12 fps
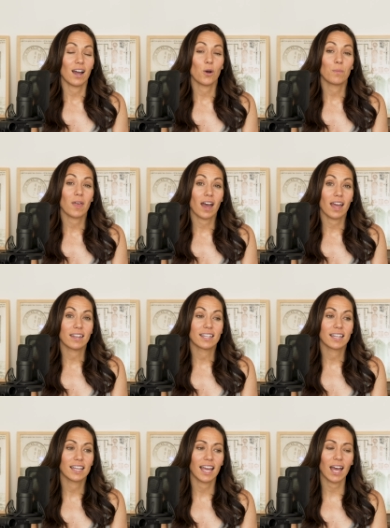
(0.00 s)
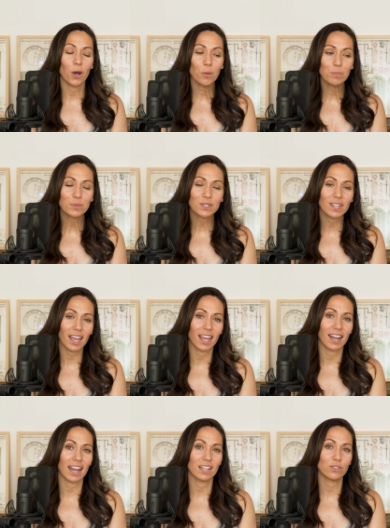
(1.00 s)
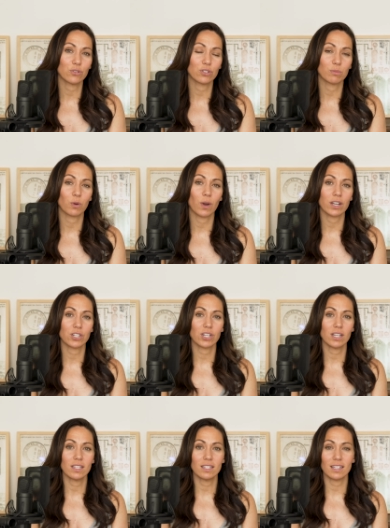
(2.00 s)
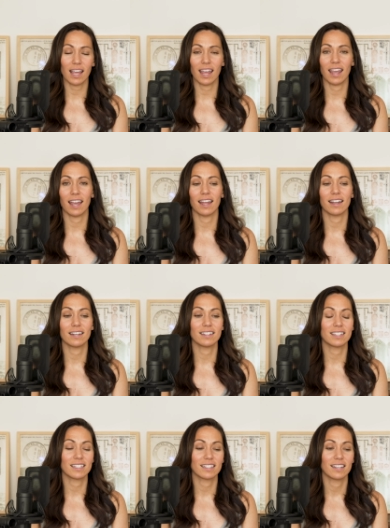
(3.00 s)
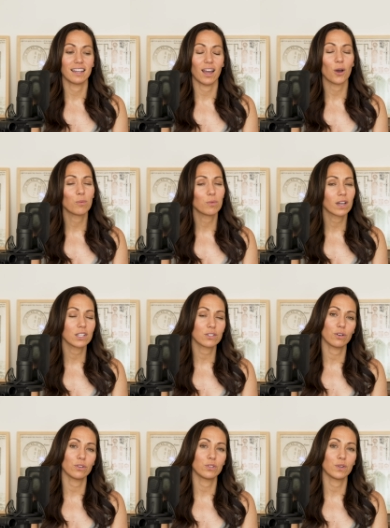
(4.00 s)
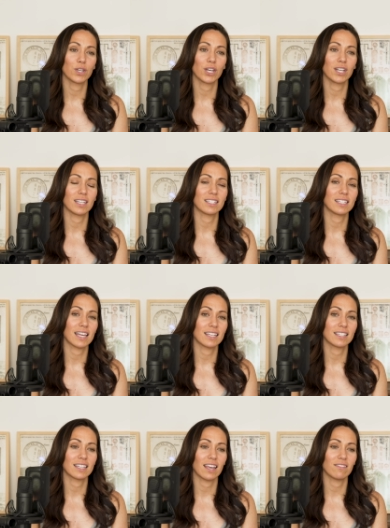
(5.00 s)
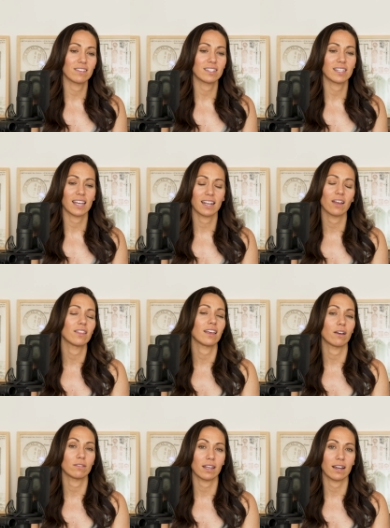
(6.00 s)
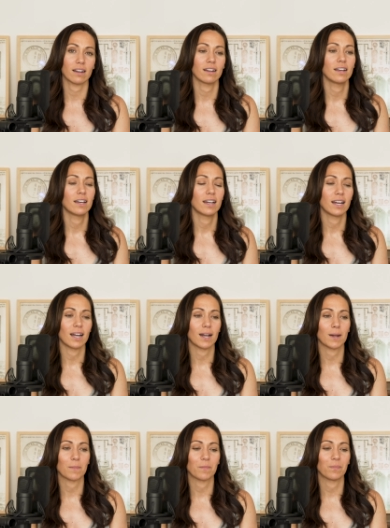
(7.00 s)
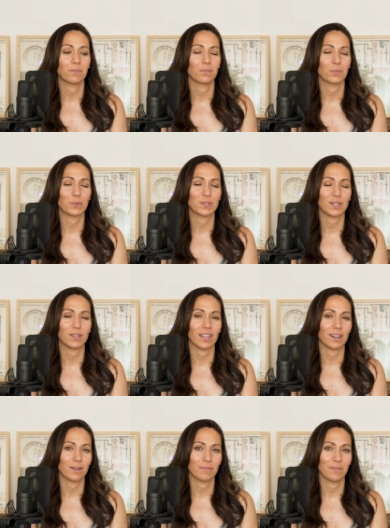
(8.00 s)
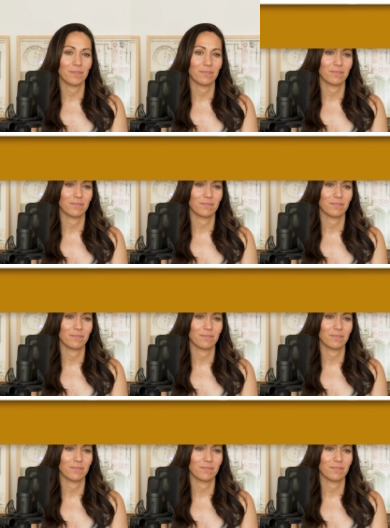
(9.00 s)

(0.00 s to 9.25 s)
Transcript: I hope that helps and answers some questions and hope you guys are all doing good and staying safe and staying healthy out there. Um, we'll see you later.